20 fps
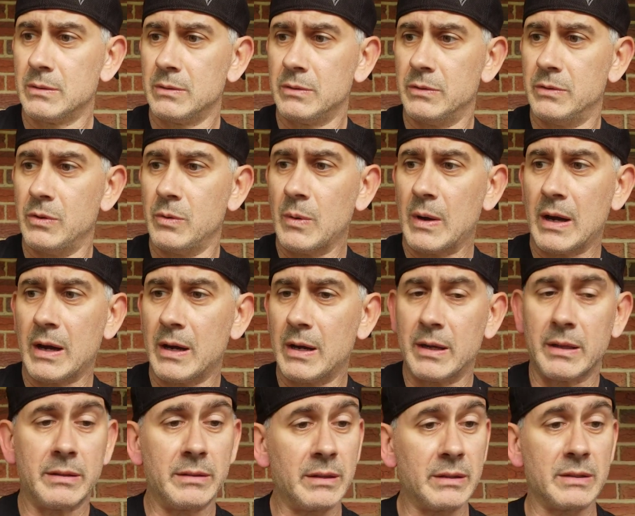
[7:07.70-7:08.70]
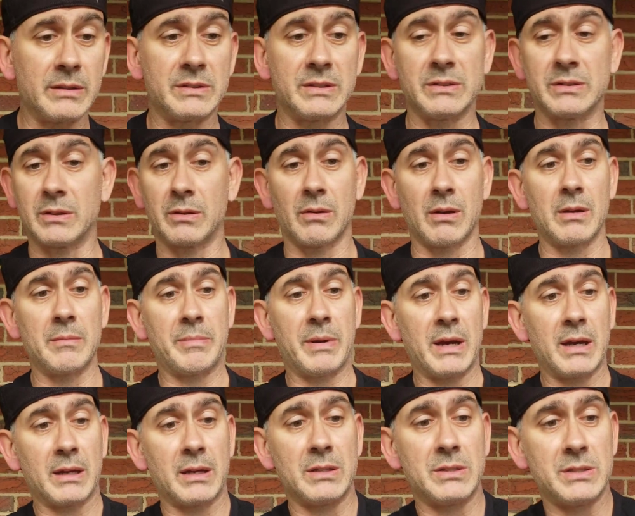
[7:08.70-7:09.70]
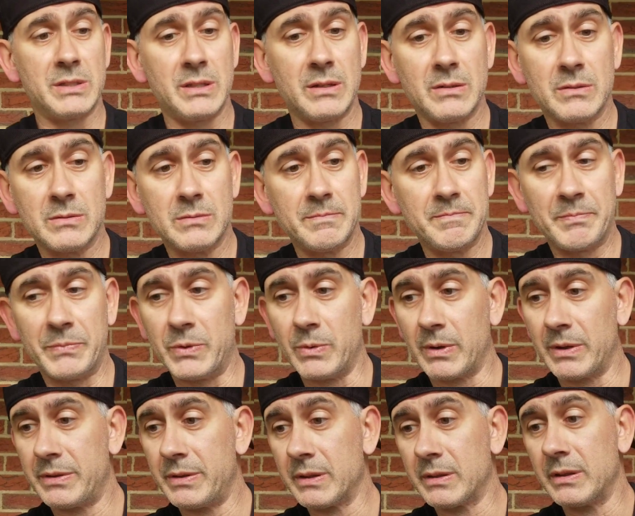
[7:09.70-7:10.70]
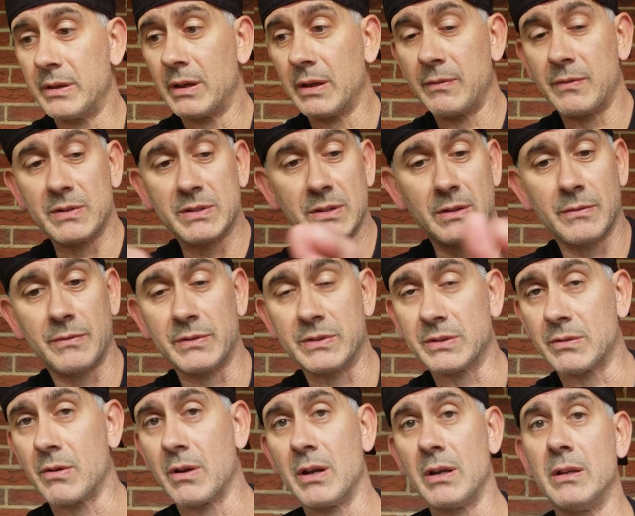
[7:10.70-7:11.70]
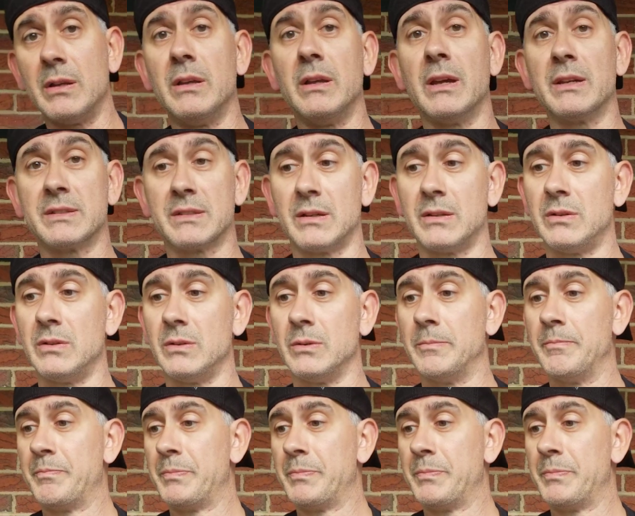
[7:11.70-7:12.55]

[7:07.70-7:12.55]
Do I think this is a great package deal? Do I think the knife itself is great? Yes, I do.